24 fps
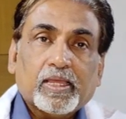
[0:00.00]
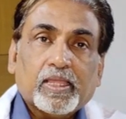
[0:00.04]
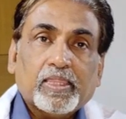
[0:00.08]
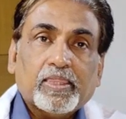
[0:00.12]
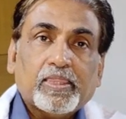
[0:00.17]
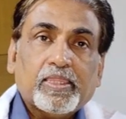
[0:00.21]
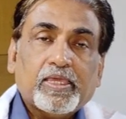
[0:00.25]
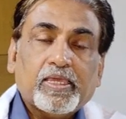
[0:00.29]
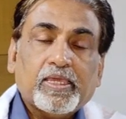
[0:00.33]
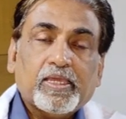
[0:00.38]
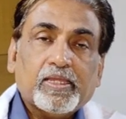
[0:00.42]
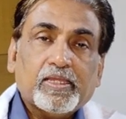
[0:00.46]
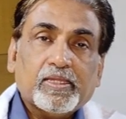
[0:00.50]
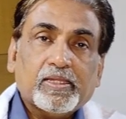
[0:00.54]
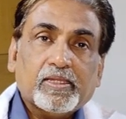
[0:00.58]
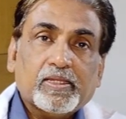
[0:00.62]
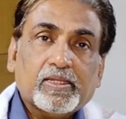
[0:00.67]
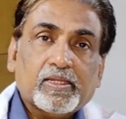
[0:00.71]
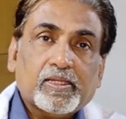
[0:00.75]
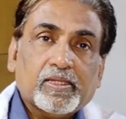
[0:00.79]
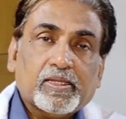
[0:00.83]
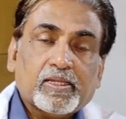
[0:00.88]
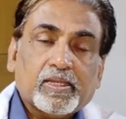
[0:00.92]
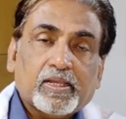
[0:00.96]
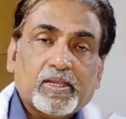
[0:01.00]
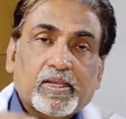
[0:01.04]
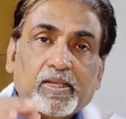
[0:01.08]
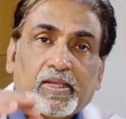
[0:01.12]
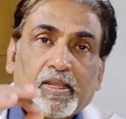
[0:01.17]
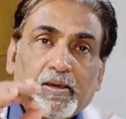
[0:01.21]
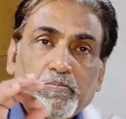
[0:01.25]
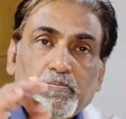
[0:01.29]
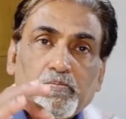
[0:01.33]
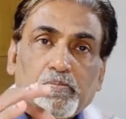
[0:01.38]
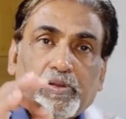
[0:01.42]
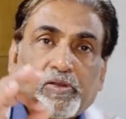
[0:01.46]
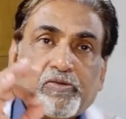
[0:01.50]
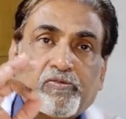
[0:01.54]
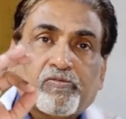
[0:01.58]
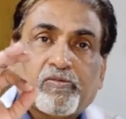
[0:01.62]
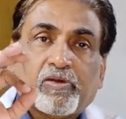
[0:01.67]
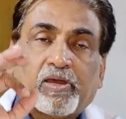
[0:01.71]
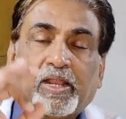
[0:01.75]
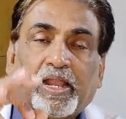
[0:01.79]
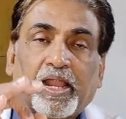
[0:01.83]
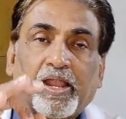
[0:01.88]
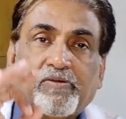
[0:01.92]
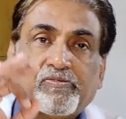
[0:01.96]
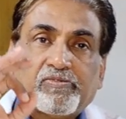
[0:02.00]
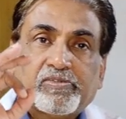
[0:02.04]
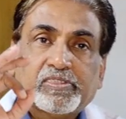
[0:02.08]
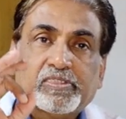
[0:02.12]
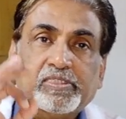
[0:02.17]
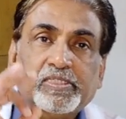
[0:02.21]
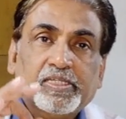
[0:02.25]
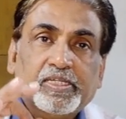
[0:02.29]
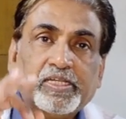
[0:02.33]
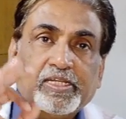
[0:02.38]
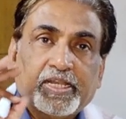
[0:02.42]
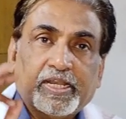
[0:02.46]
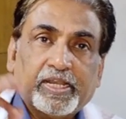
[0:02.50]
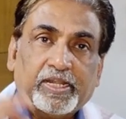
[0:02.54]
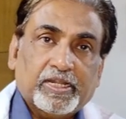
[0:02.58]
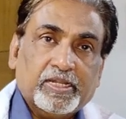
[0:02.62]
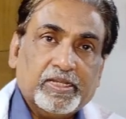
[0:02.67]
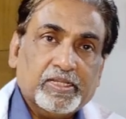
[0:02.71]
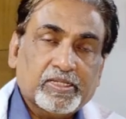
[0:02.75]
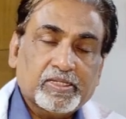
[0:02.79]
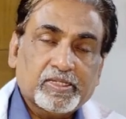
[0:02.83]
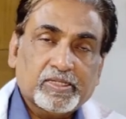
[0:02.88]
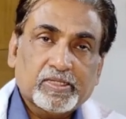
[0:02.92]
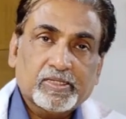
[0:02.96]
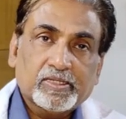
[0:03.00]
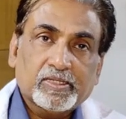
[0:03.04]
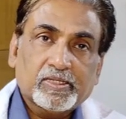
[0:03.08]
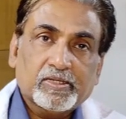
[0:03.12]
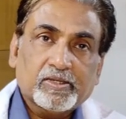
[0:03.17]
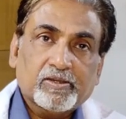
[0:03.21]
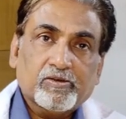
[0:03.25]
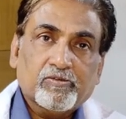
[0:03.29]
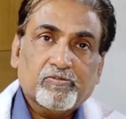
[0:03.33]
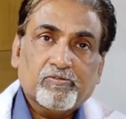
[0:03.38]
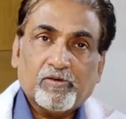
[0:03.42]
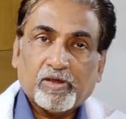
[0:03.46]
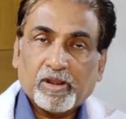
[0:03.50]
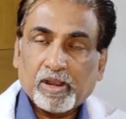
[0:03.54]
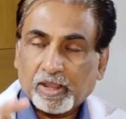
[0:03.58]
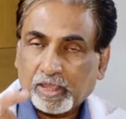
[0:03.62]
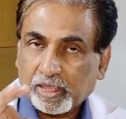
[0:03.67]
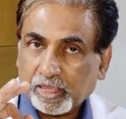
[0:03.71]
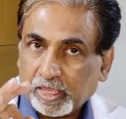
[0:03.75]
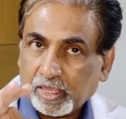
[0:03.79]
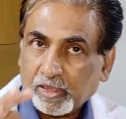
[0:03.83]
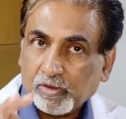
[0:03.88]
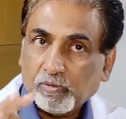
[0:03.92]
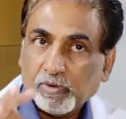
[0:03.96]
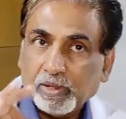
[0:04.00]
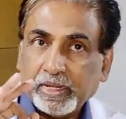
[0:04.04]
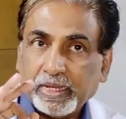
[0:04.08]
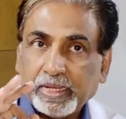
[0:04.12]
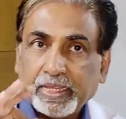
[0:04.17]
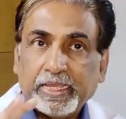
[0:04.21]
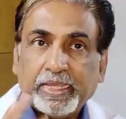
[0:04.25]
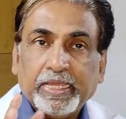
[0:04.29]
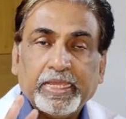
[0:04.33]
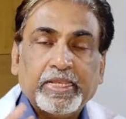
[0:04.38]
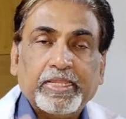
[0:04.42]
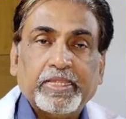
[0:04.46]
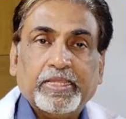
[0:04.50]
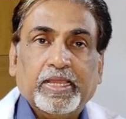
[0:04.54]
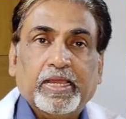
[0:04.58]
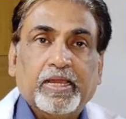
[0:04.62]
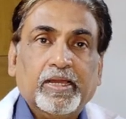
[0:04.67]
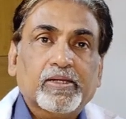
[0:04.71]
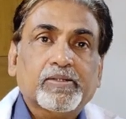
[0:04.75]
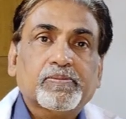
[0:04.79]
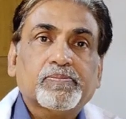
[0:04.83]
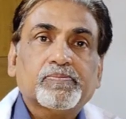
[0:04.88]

The number of grafts needed for a given area